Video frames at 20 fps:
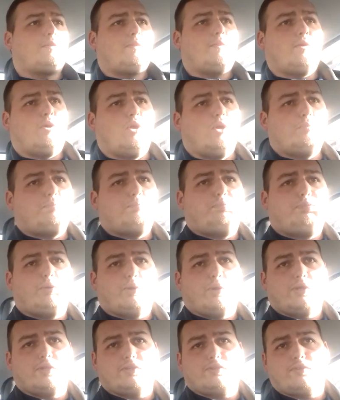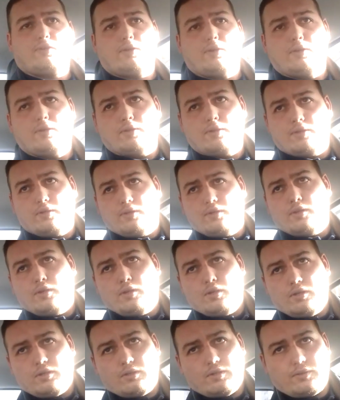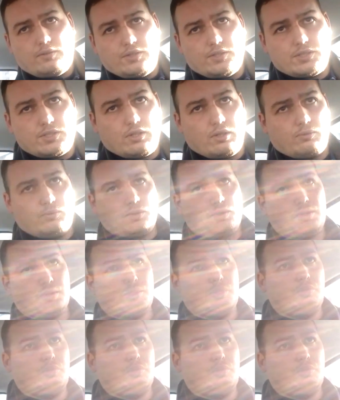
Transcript: the whole point that distinguishes